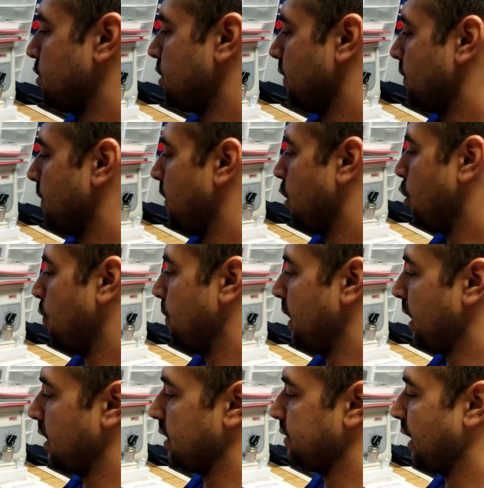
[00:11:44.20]
of whole
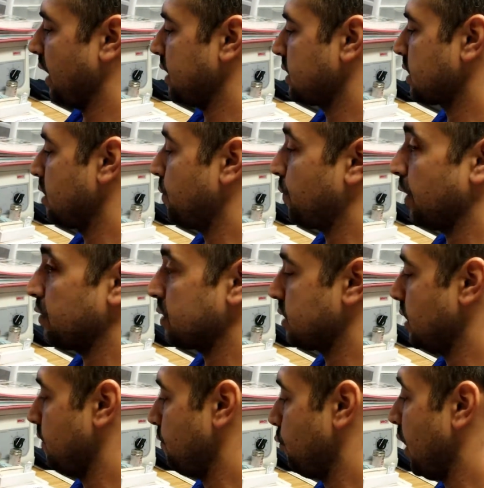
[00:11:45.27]
blood that is composed
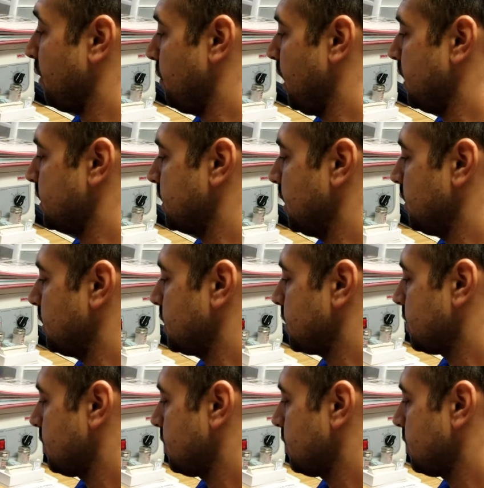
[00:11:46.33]
of red blood cells.